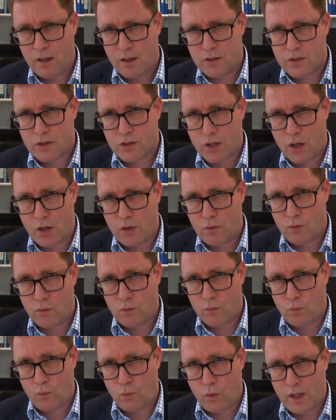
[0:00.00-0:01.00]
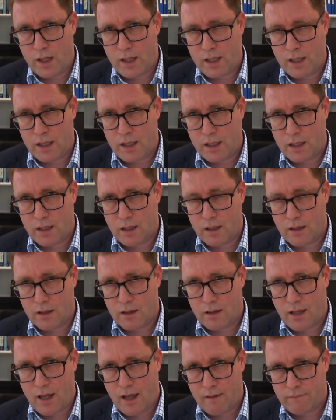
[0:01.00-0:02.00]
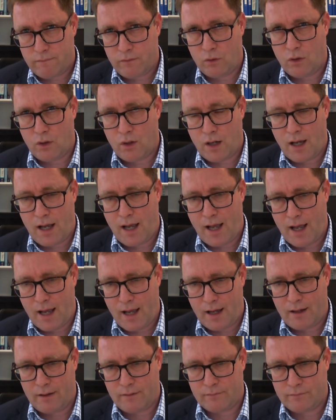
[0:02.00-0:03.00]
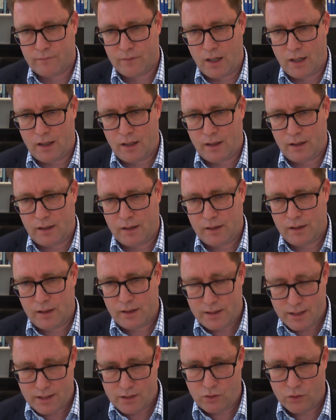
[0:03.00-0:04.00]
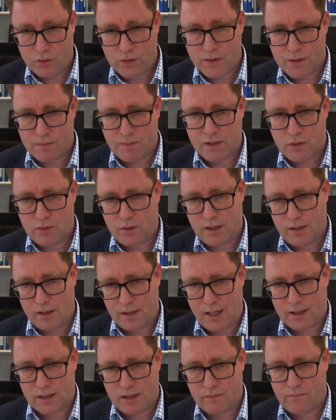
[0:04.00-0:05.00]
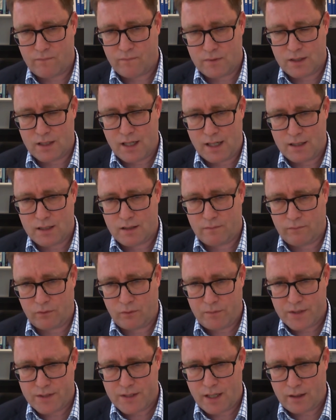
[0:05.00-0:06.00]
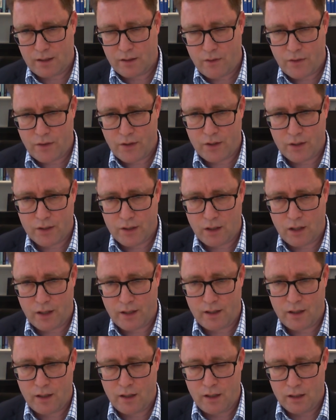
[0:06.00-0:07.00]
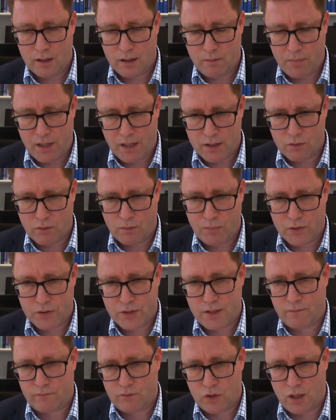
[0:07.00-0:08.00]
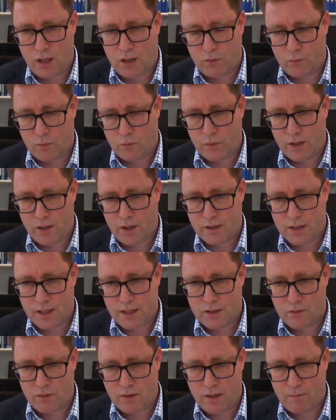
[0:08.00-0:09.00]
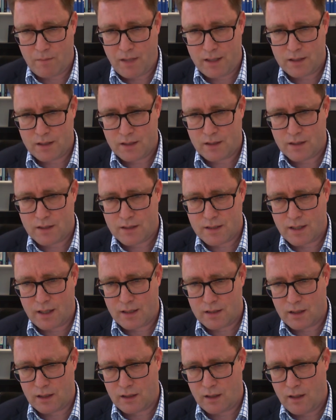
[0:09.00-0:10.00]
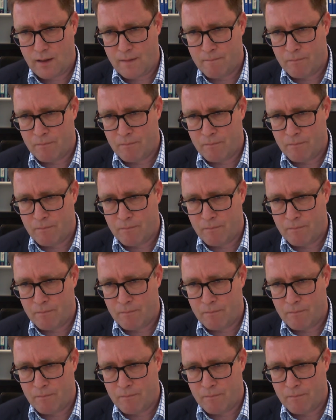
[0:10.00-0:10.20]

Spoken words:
So we therefore have a discordance between negative data from the second and third line compared to a positive trial with our data in the maintenance setting.